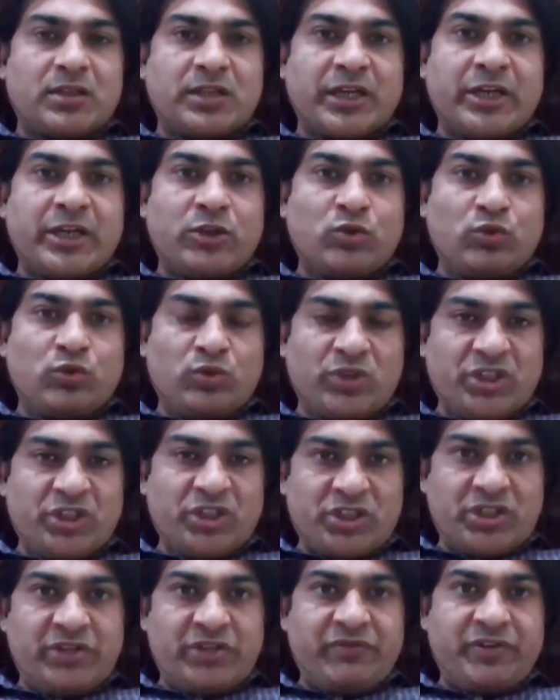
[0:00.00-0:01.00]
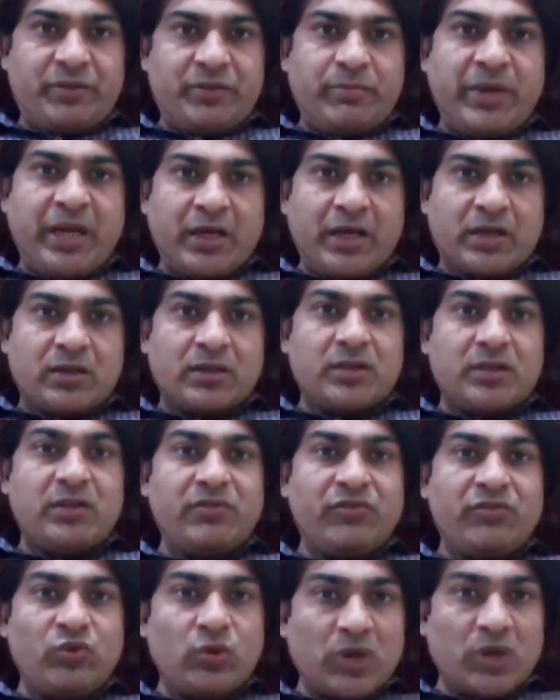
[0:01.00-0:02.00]
try to retrieve it back.
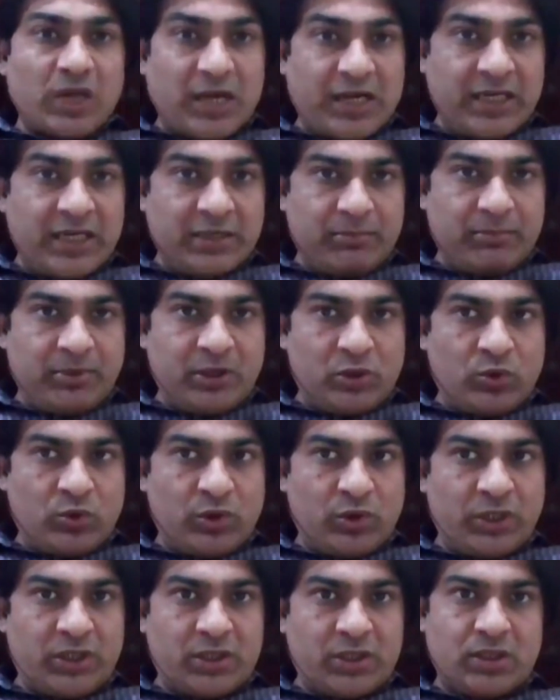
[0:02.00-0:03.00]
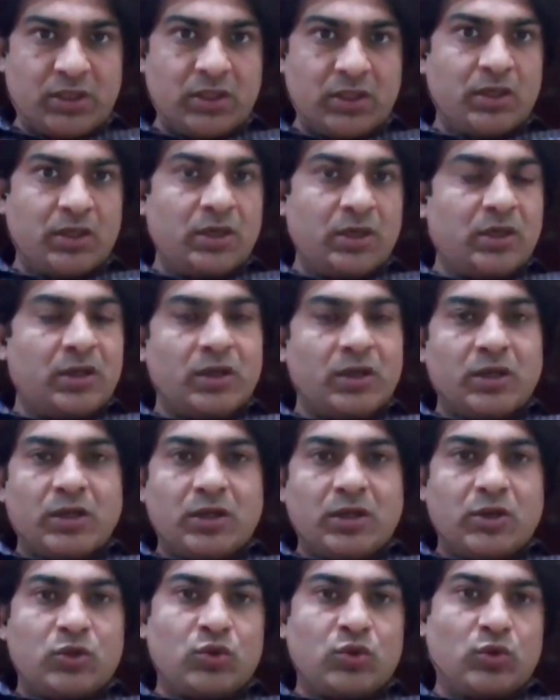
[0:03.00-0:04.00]
If you are unable to it,
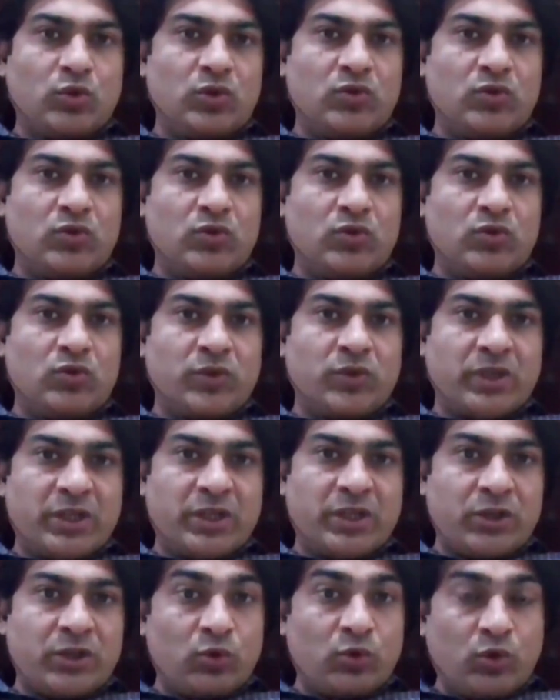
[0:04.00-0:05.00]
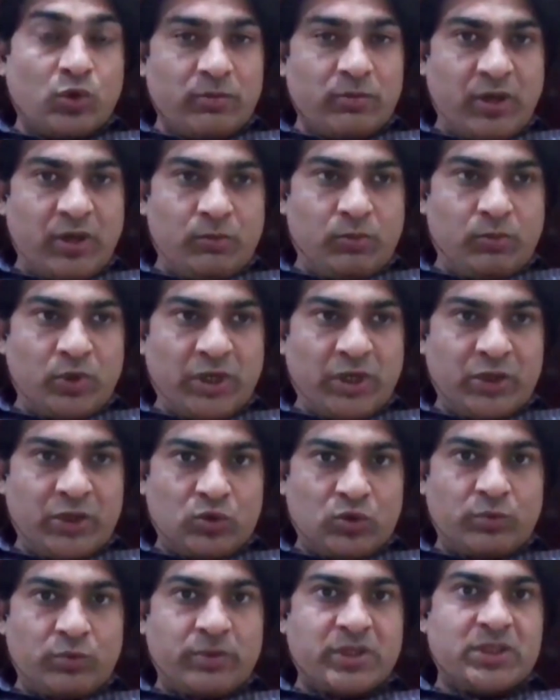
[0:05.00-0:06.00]
don't worry, don't manipulate too
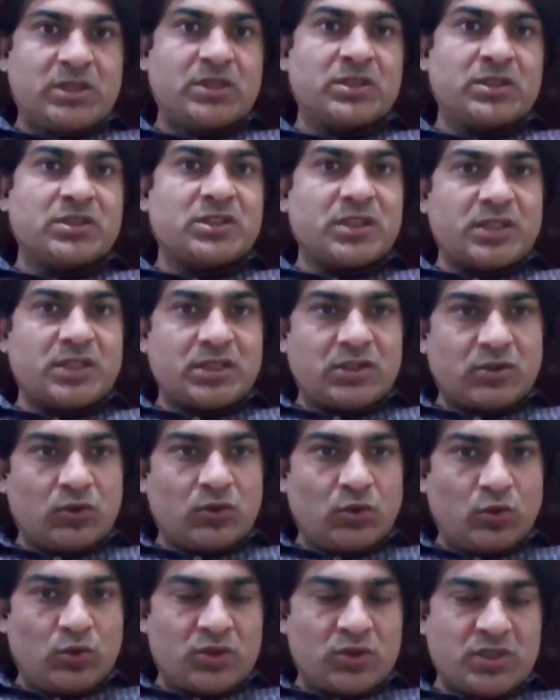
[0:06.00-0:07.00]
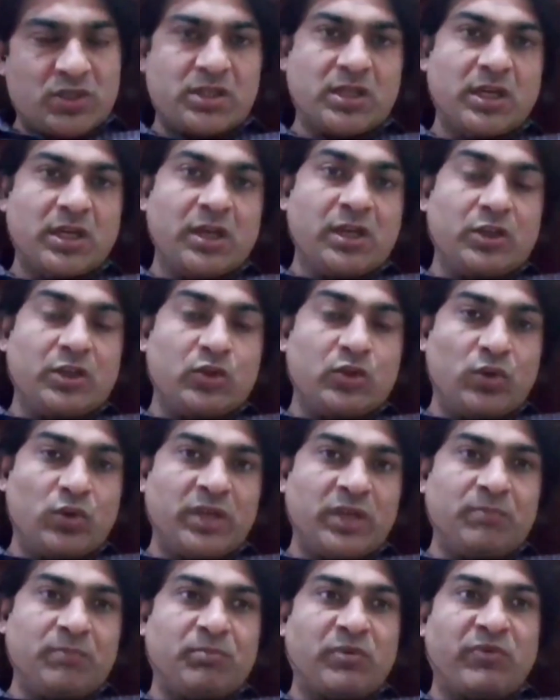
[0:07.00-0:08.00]
much, just close it. You
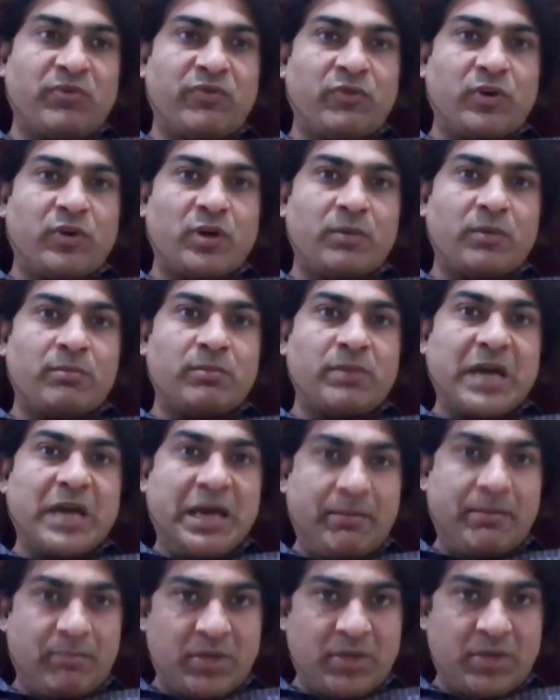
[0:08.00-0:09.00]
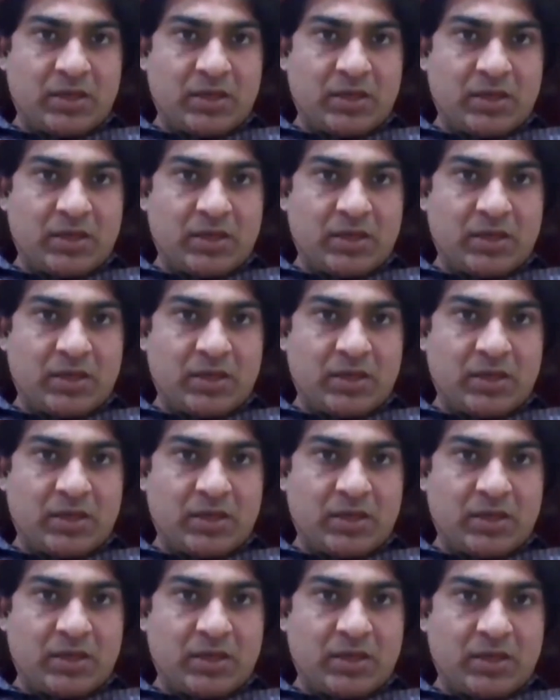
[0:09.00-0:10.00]
can perform
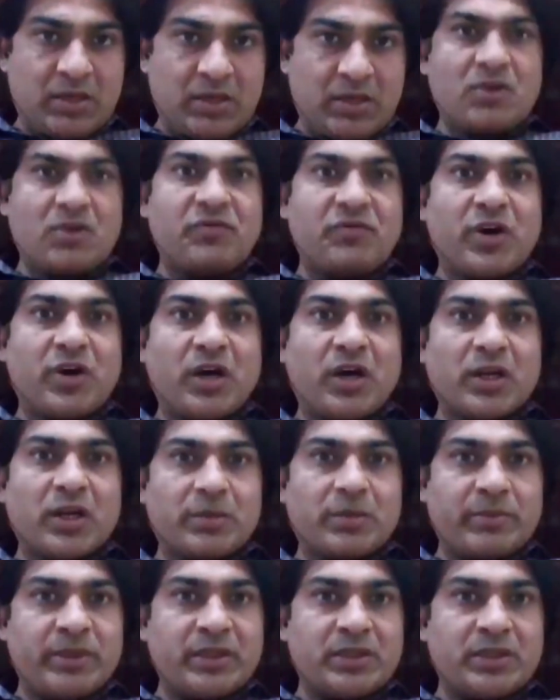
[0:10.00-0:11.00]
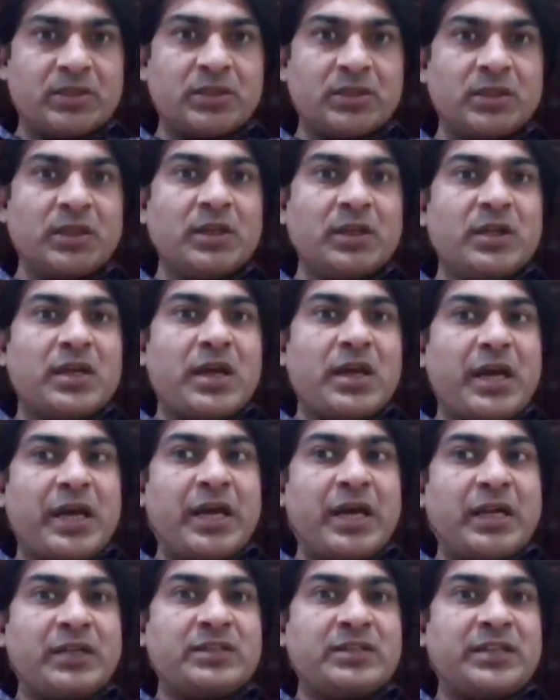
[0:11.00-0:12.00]
MRI of orbit,
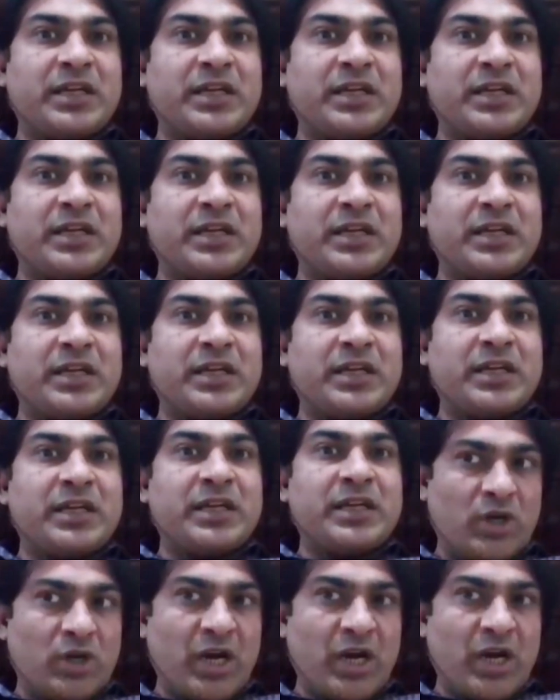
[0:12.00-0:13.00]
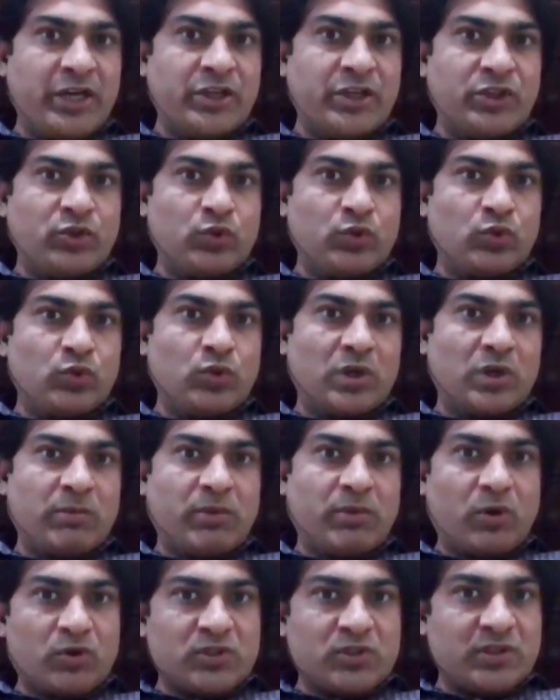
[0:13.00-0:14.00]
and that can also guide you
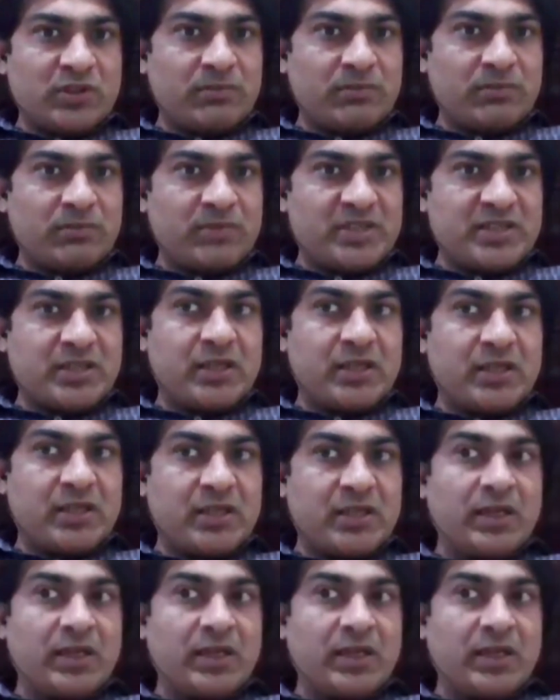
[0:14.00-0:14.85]
about the muscle,